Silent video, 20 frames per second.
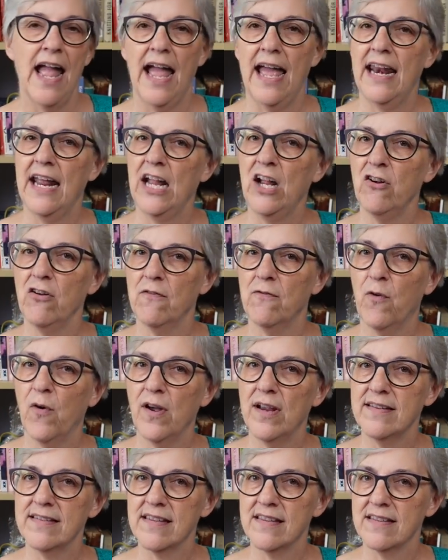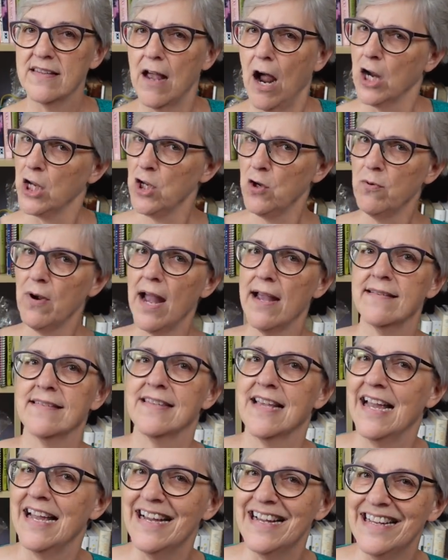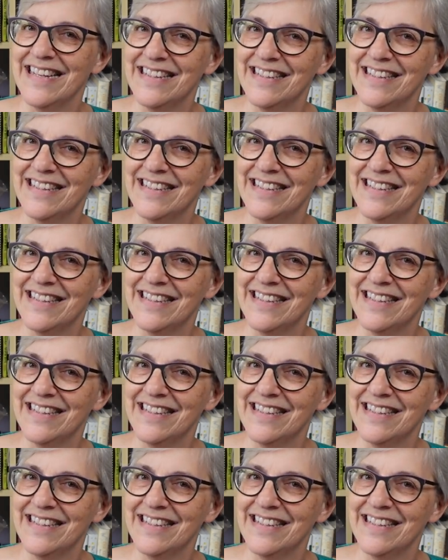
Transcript: And I hear a voice that says, "Are you Roxanne?"